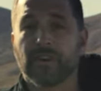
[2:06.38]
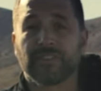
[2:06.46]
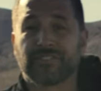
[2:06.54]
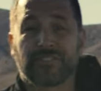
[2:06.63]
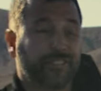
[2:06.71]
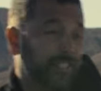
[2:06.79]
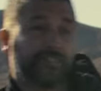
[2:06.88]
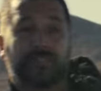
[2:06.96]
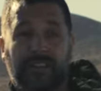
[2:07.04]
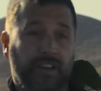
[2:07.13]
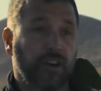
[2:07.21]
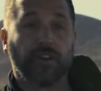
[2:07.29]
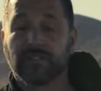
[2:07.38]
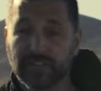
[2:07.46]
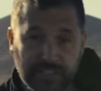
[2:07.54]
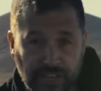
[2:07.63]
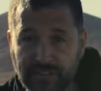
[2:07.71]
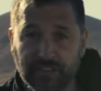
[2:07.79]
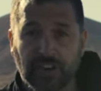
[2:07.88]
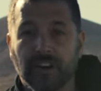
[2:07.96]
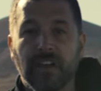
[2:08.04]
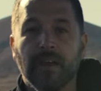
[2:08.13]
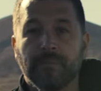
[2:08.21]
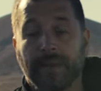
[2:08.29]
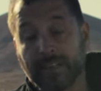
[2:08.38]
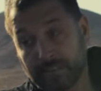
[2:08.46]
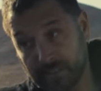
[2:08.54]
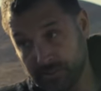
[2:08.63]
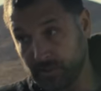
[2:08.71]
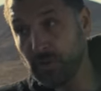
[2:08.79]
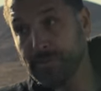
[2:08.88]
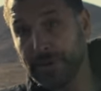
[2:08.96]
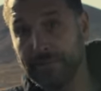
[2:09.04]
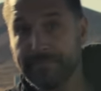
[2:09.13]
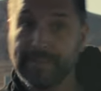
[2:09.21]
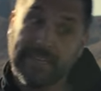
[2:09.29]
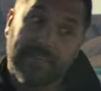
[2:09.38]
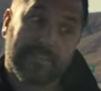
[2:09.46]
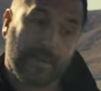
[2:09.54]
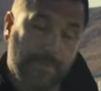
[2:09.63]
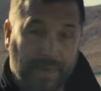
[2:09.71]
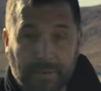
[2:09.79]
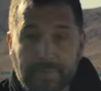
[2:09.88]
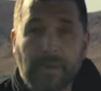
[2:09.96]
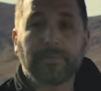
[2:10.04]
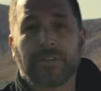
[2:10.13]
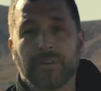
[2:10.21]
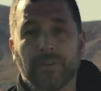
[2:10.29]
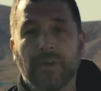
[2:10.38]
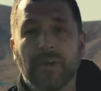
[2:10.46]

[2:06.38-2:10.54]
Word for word: is just an overachiever because the Supra is a BMW